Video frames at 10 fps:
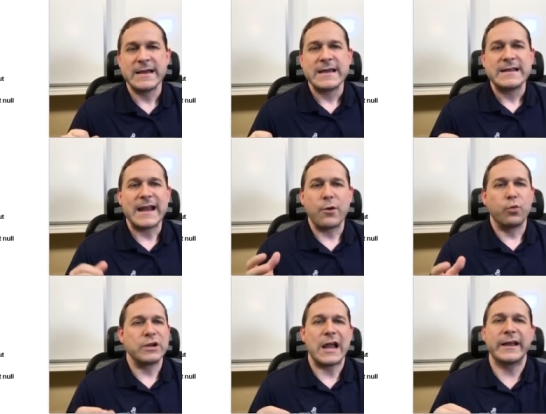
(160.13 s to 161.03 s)
Now,
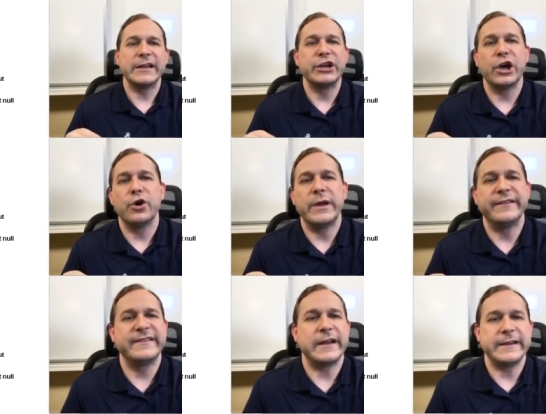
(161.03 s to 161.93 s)
we're not going to go and
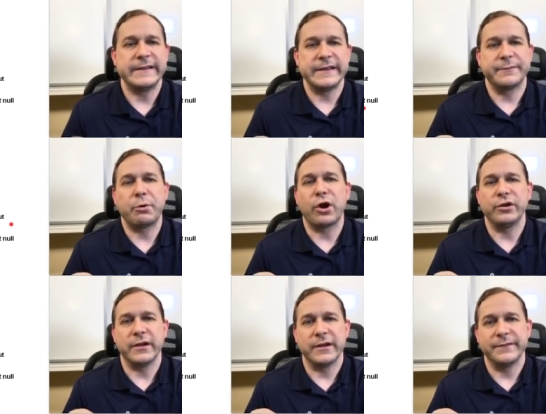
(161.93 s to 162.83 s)
study this
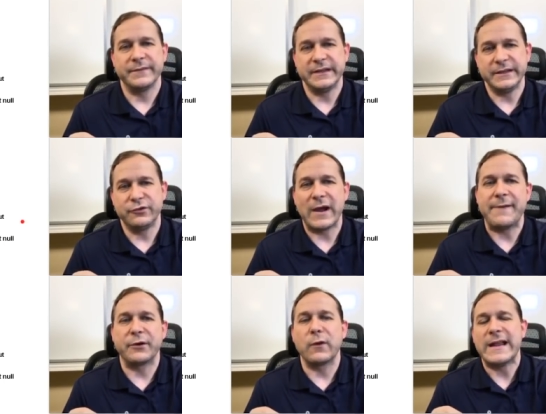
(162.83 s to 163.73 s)
part of the
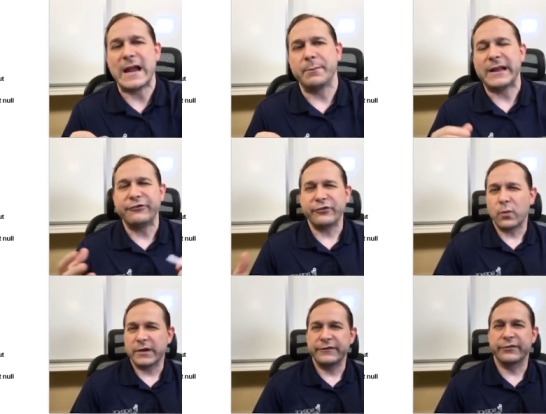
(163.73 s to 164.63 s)
graphic right now, but I just
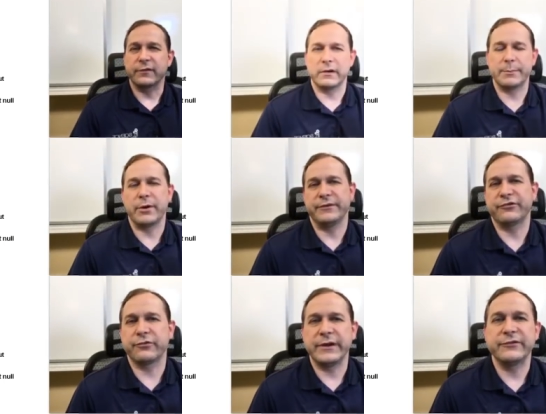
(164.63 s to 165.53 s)
wanted to throw it up on the
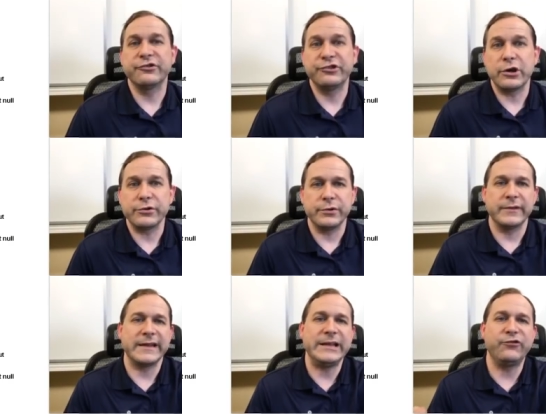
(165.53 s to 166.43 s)
screen to show you
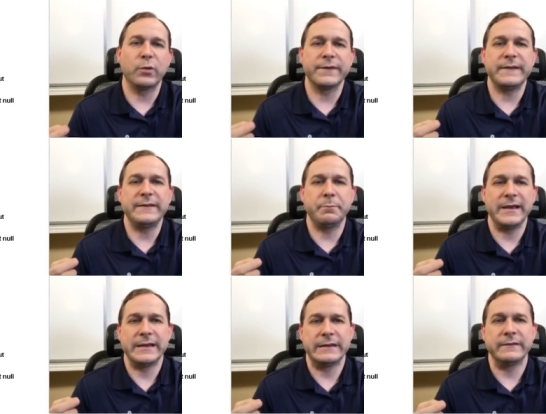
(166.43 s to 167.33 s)
that each one of these
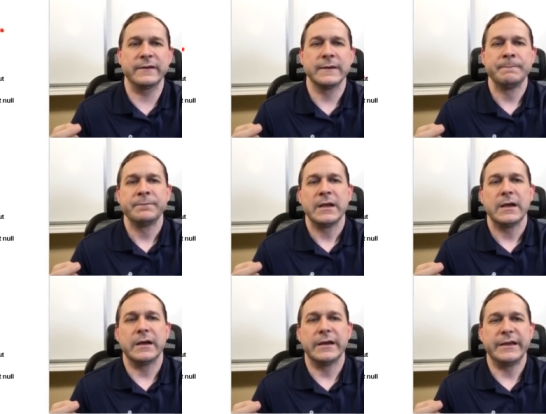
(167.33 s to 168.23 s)
pins,
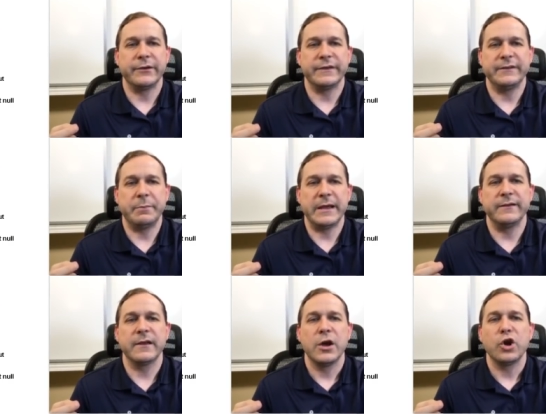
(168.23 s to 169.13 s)
uh, here, these
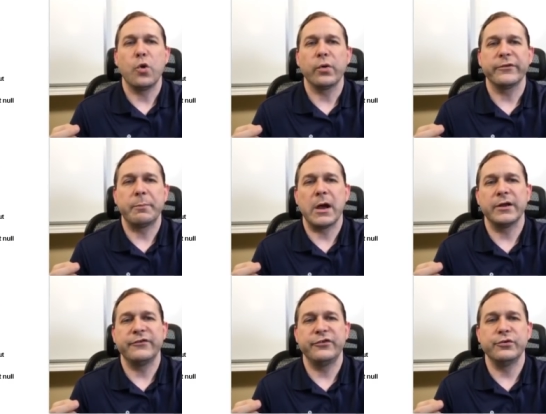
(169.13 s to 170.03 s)
pins,
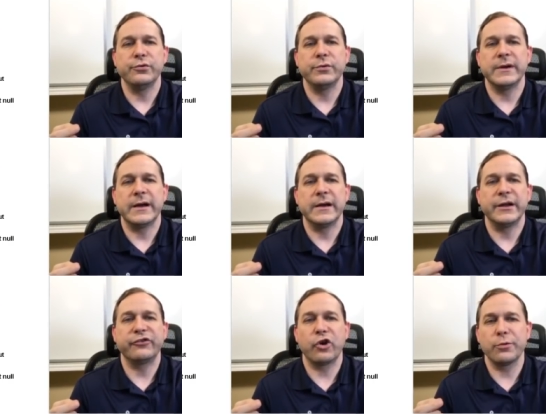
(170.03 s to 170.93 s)
correspond to uh,
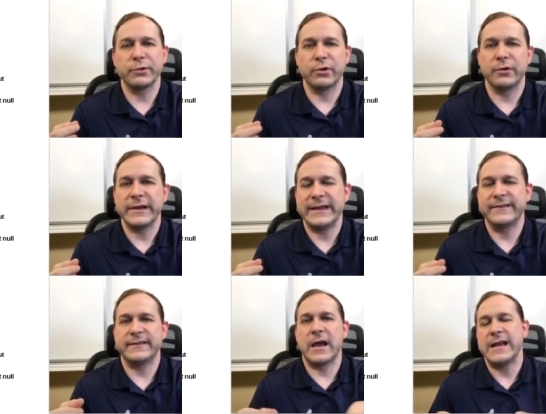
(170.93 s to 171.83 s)
a terminal
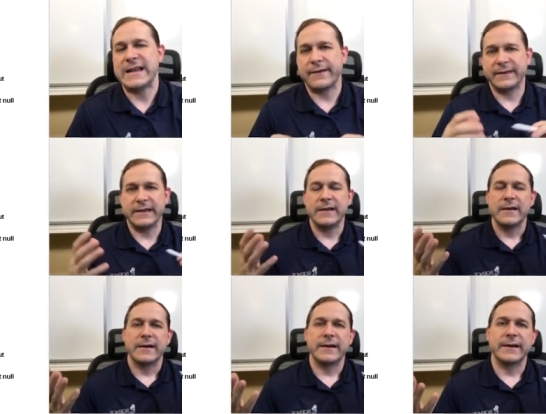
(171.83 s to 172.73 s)
inside. Now, the,
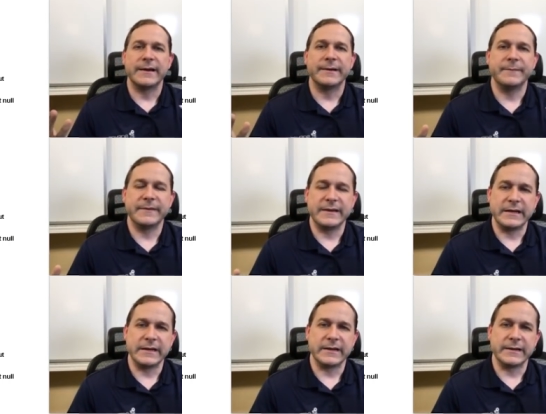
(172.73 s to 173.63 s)
uh,
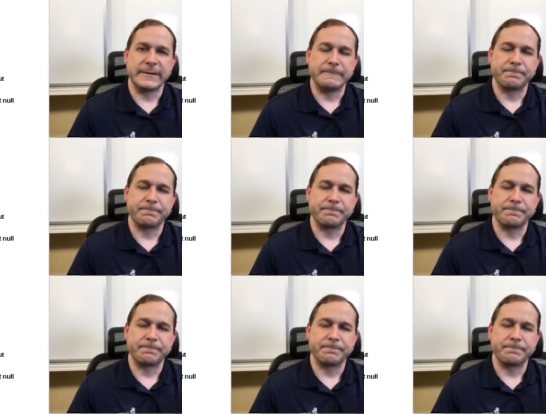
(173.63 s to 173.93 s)
the uh,